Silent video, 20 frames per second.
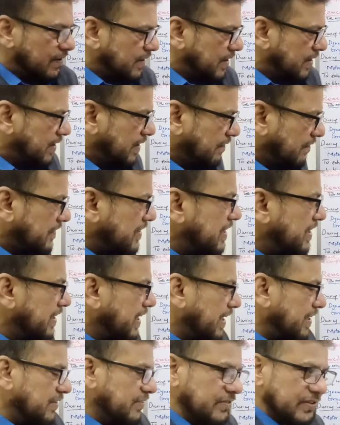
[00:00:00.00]
the weak
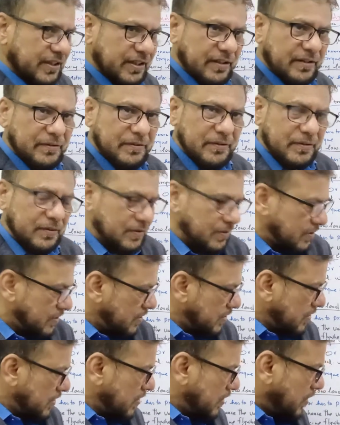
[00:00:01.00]
line is there,
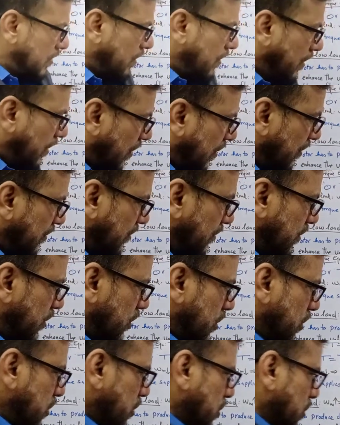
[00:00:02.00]
or
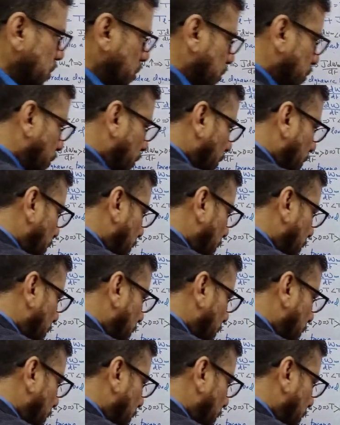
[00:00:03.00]
your